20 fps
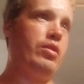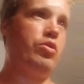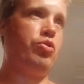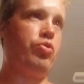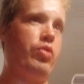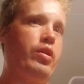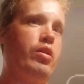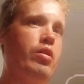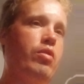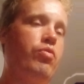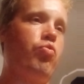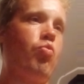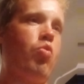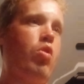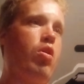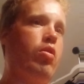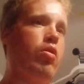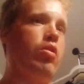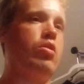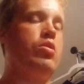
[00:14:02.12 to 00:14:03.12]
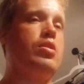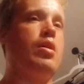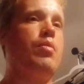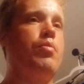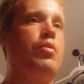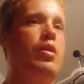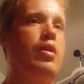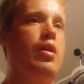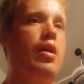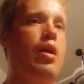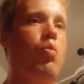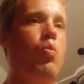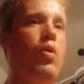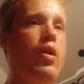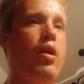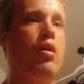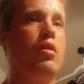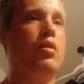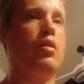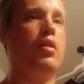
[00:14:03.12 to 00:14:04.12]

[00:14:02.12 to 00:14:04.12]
drink enough water or something, and I went on,